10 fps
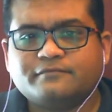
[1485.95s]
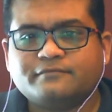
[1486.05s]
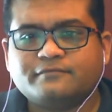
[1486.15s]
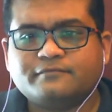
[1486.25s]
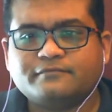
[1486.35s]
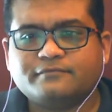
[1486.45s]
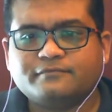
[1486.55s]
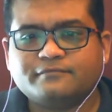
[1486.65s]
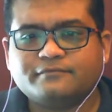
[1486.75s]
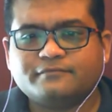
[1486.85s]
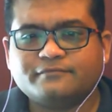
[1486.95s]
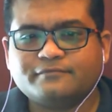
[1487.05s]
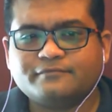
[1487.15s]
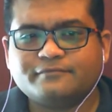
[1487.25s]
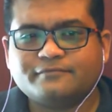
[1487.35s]

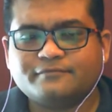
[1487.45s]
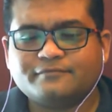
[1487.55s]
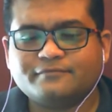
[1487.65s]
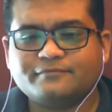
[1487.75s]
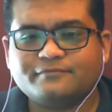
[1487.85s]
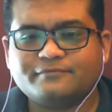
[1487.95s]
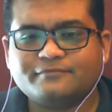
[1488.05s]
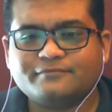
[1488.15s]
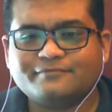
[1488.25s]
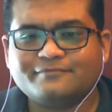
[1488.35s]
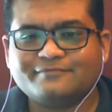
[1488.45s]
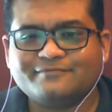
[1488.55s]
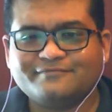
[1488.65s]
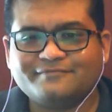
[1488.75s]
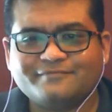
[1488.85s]

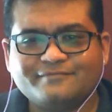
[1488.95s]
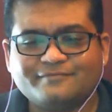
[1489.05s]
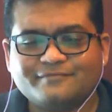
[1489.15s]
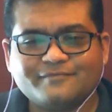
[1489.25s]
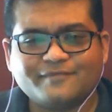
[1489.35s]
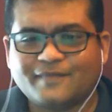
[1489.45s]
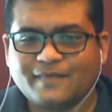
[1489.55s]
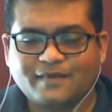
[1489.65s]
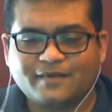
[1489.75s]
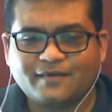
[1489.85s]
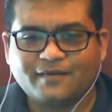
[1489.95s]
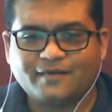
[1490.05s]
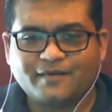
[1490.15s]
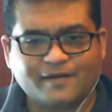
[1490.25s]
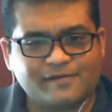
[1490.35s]

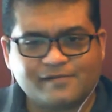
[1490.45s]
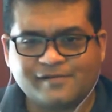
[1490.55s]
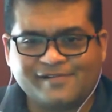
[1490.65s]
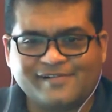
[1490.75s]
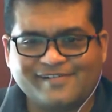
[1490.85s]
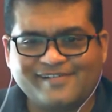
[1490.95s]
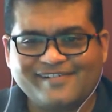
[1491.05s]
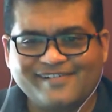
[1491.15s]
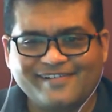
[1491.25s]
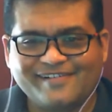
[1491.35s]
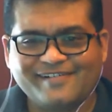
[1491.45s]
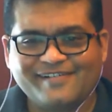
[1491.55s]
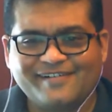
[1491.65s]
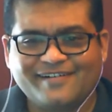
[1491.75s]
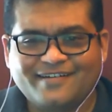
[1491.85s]

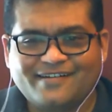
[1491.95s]
No words are spoken by the person on screen.